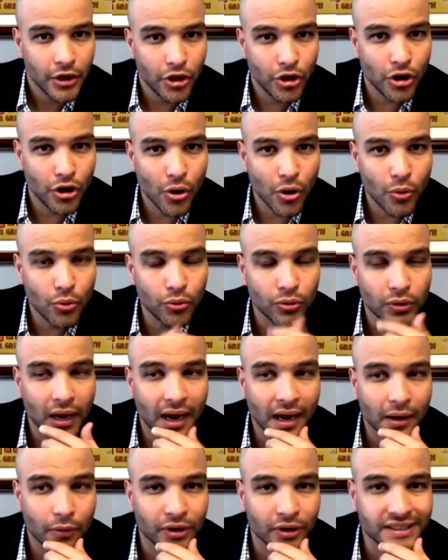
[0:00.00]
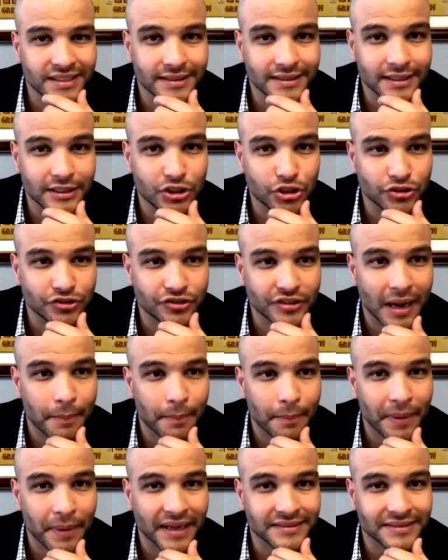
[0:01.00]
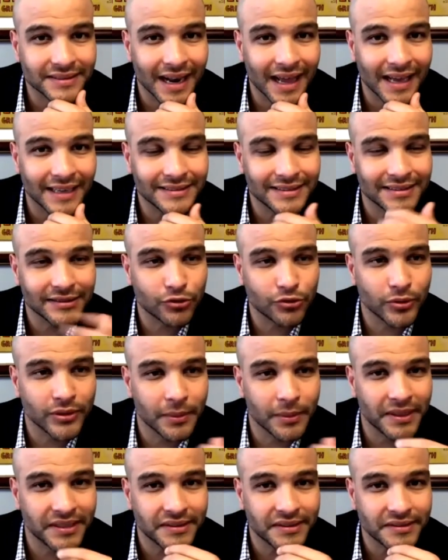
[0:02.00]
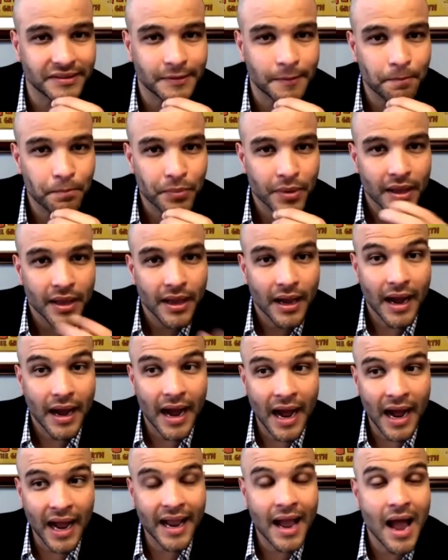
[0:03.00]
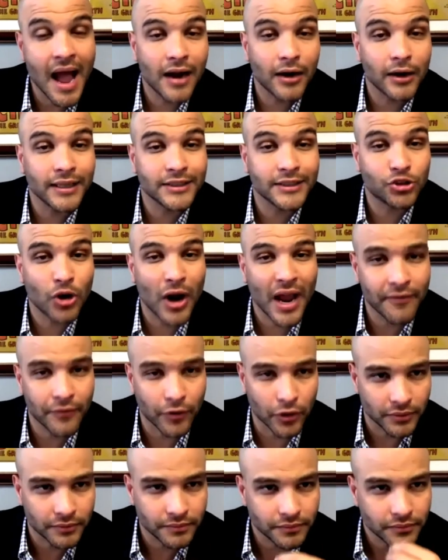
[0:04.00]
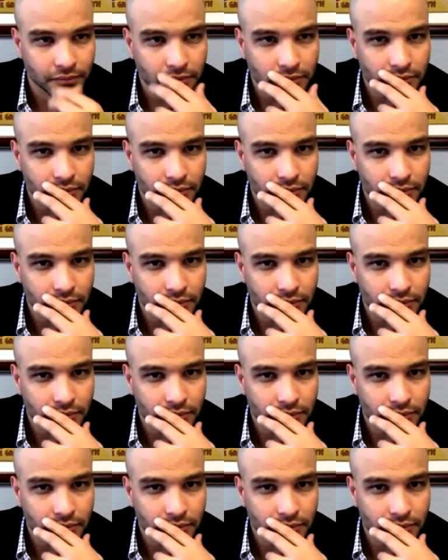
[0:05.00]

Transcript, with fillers: You know who uh, recently just uh, passed a license and doing the business? I hire a driver.